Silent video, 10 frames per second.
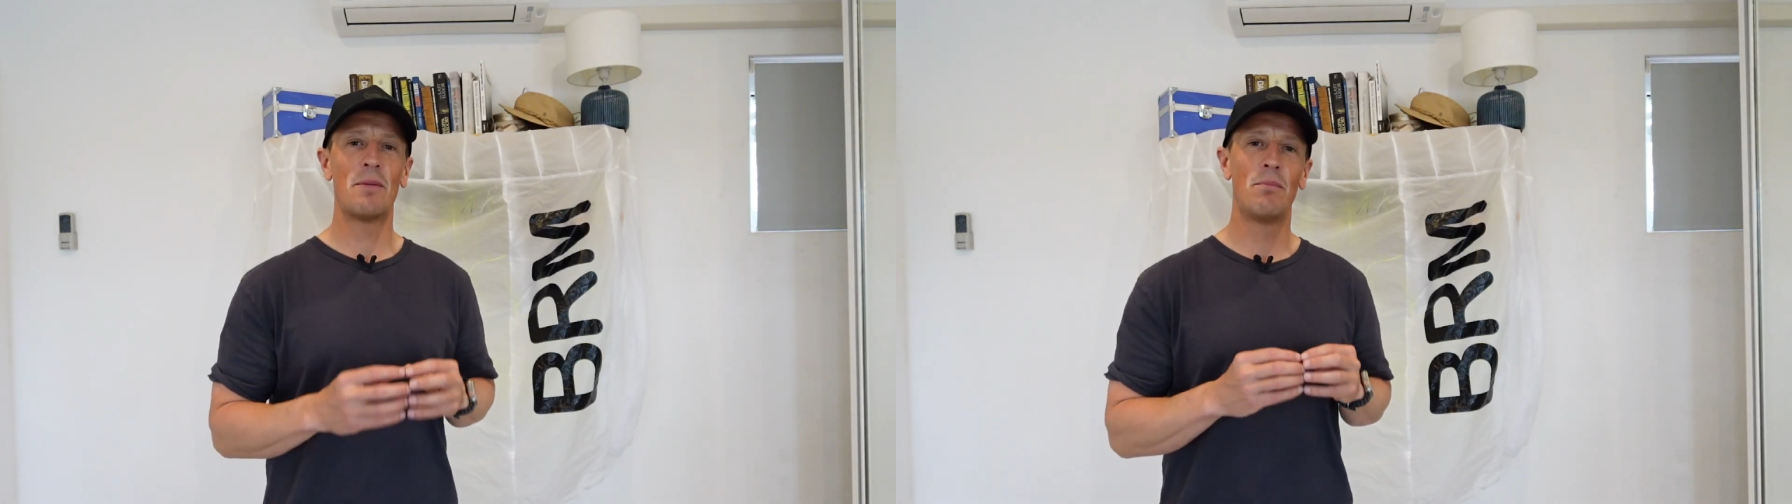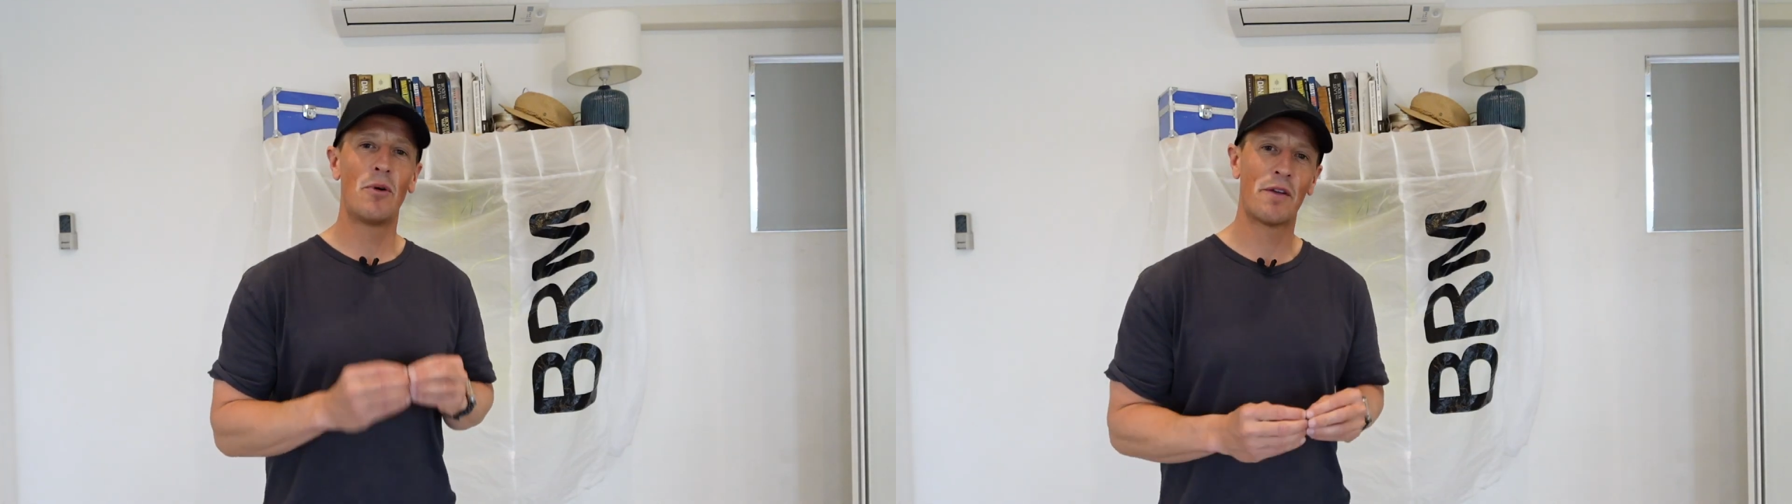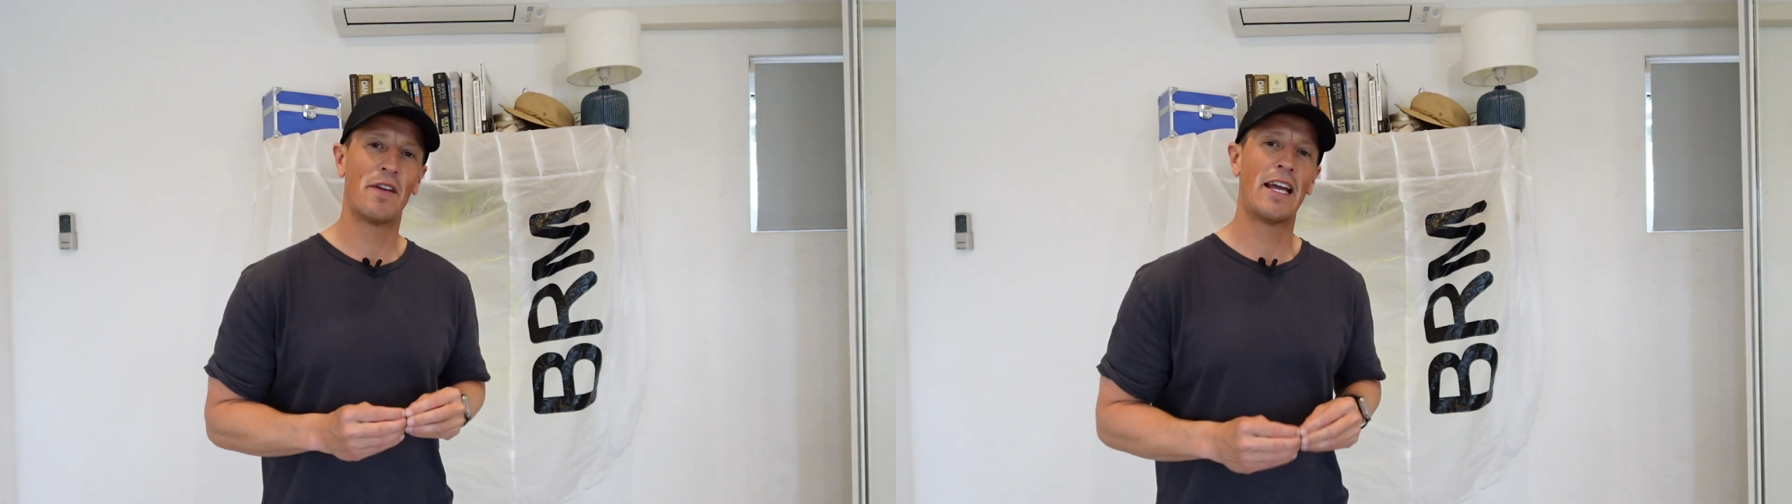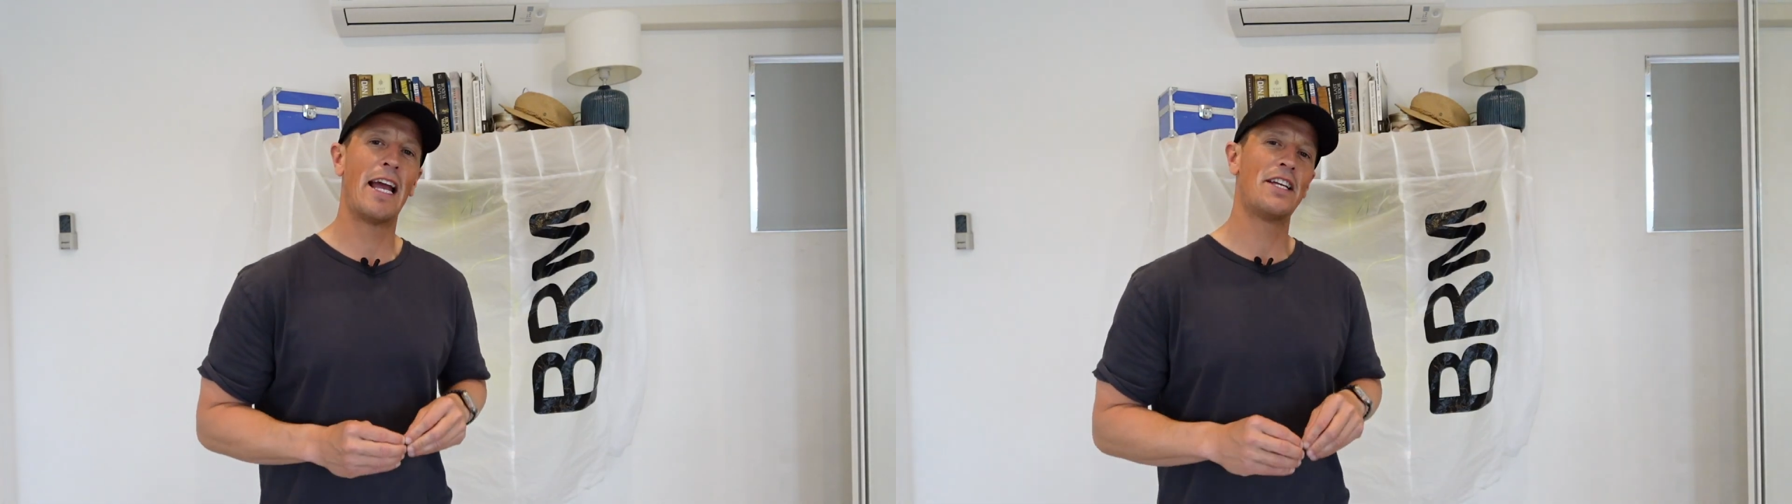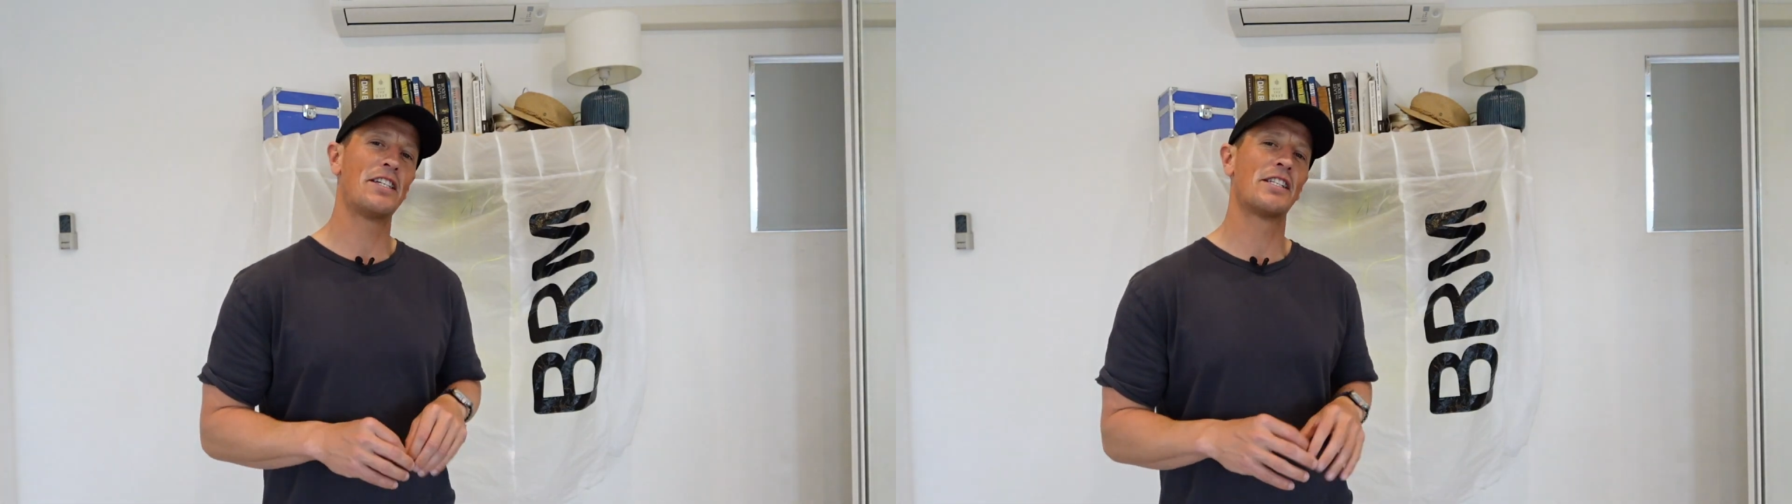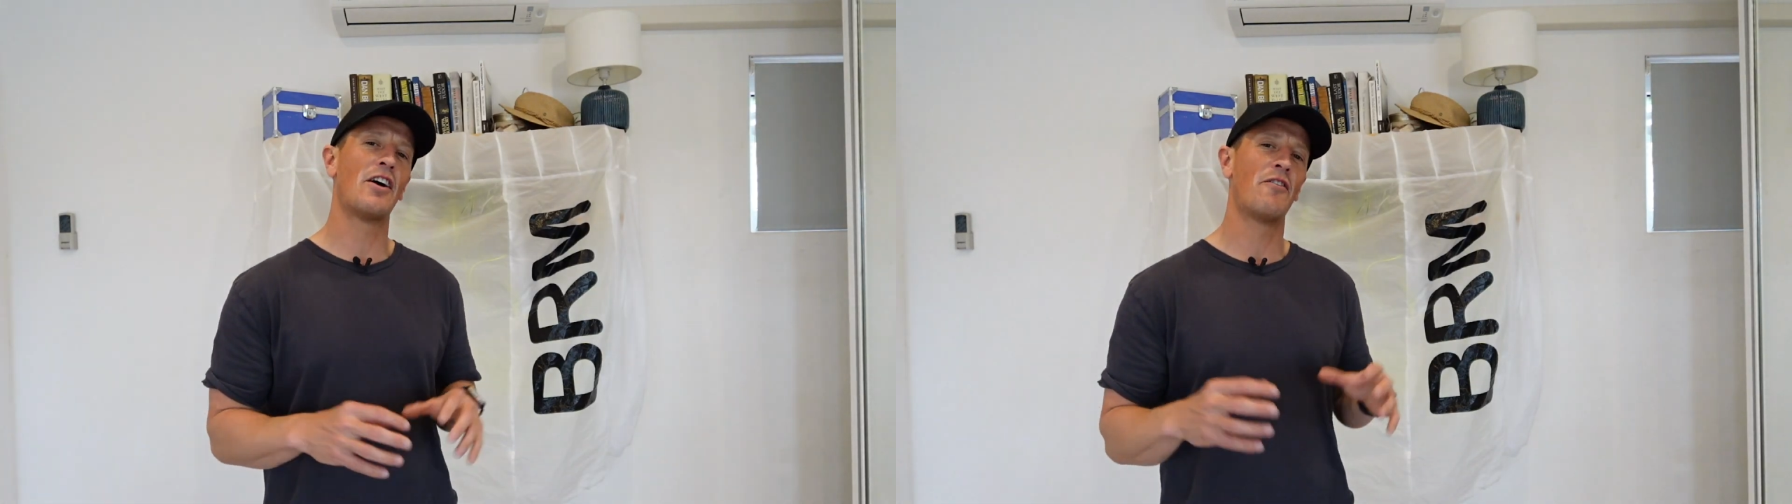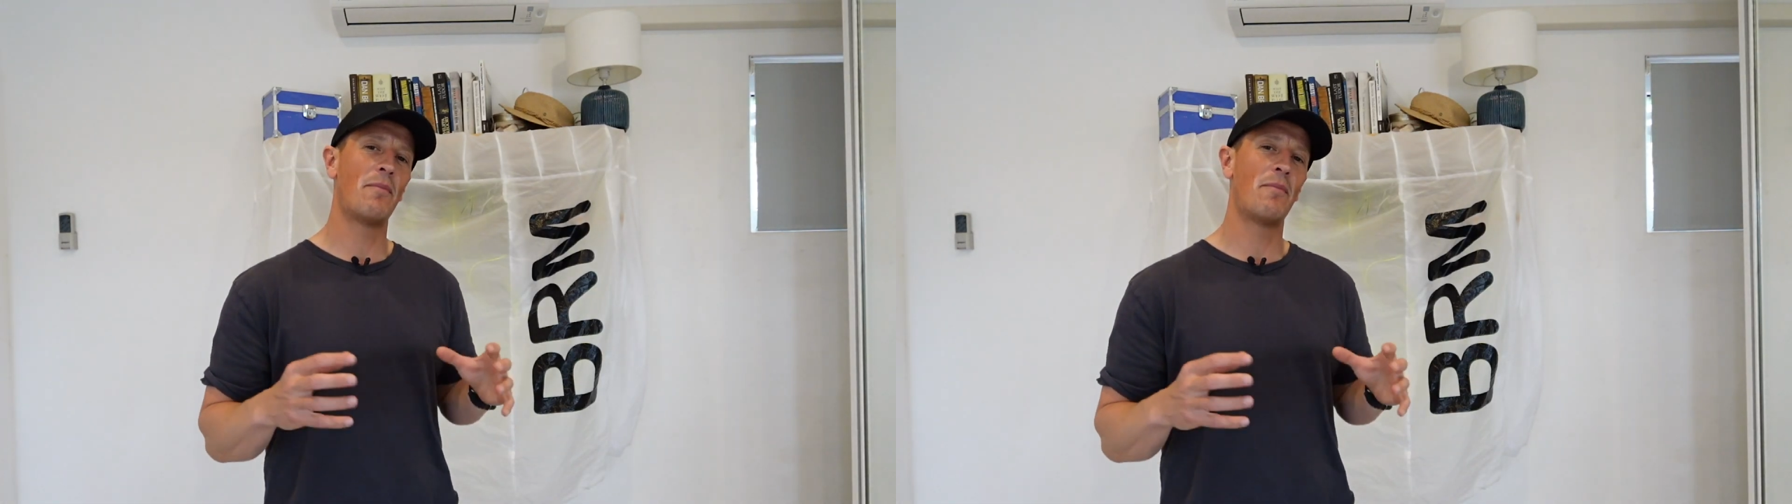modifications that I've